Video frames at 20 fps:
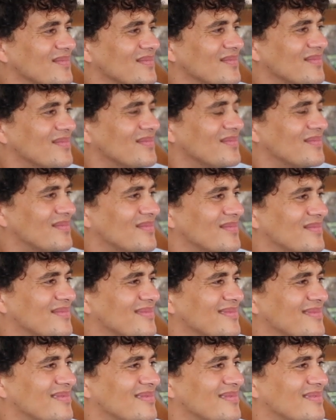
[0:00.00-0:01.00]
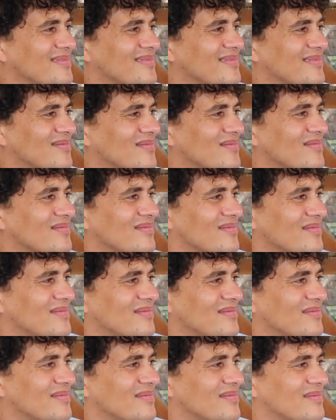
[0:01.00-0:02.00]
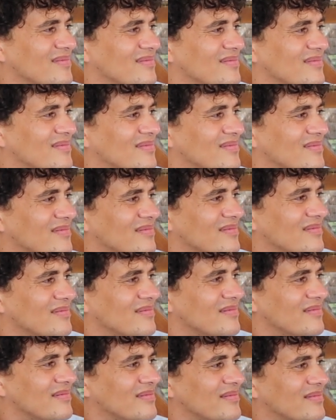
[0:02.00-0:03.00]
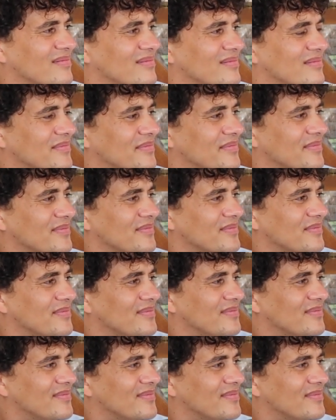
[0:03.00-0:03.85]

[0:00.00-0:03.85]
The person shown says nothing.